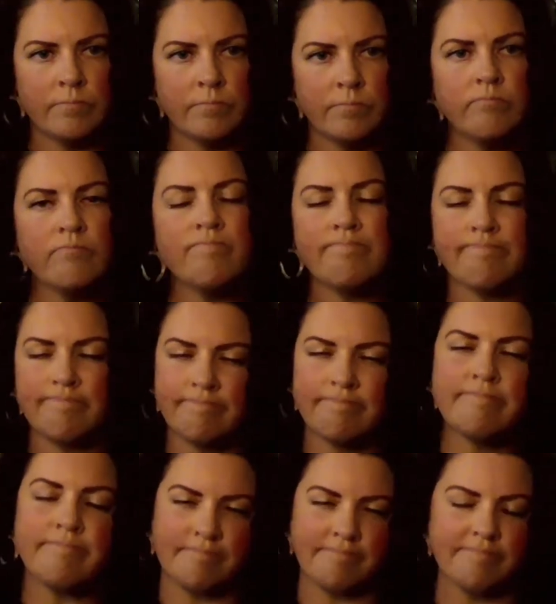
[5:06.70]

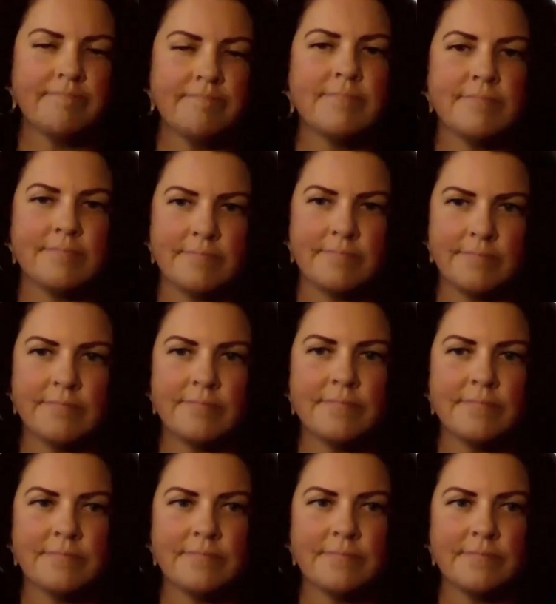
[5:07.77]

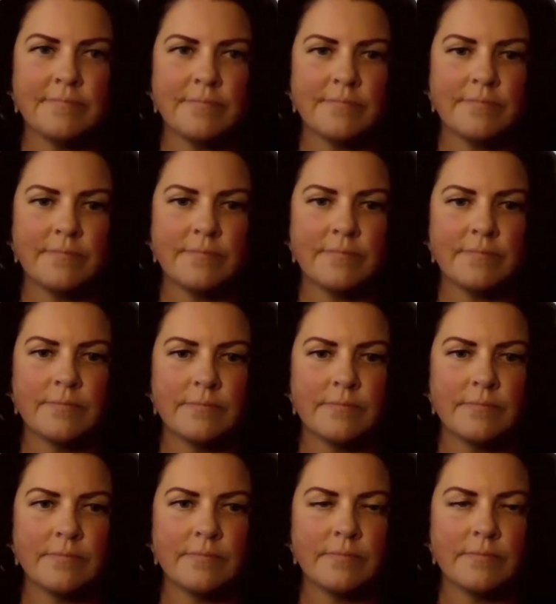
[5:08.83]

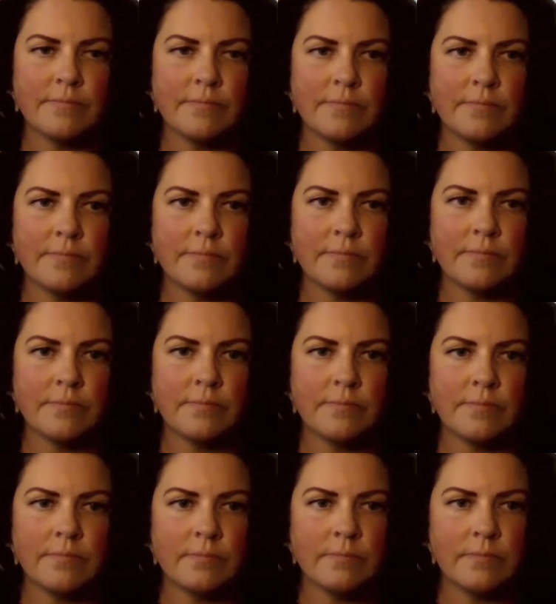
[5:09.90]

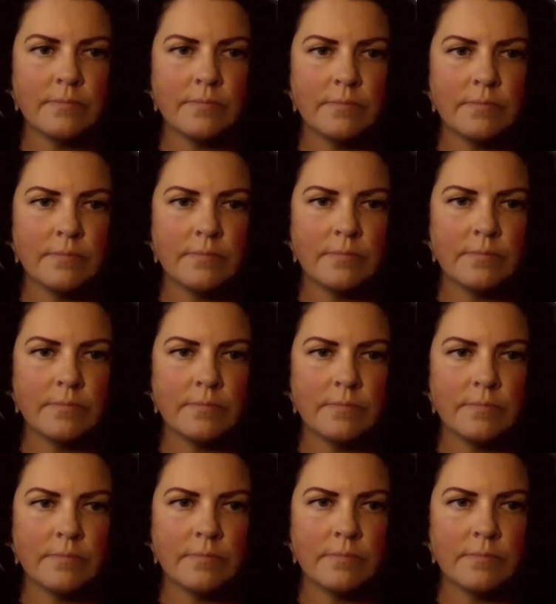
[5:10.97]

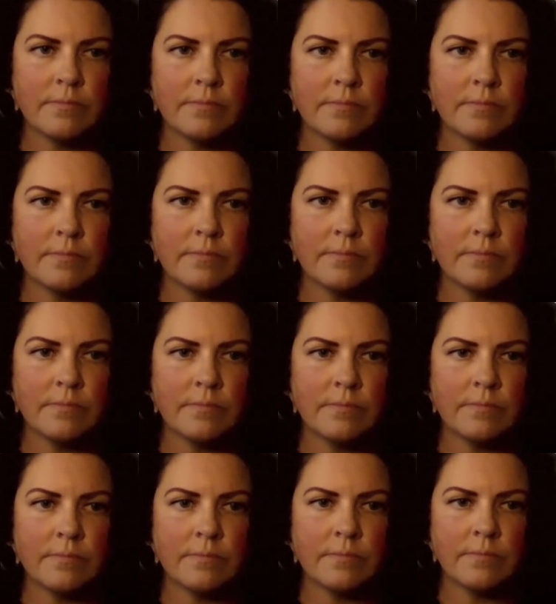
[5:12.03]

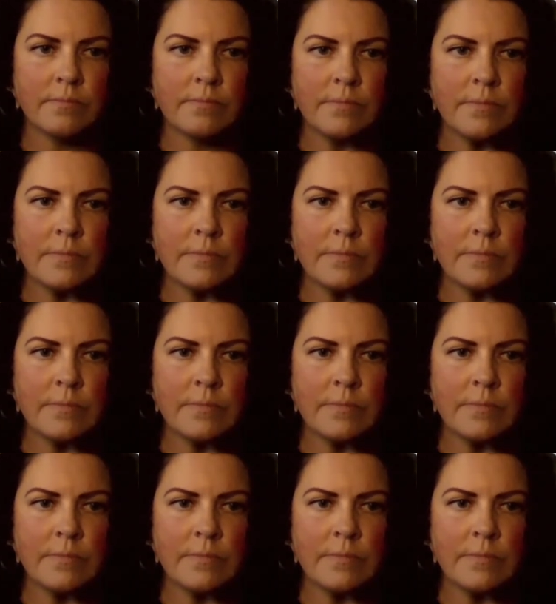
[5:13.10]
[no speech]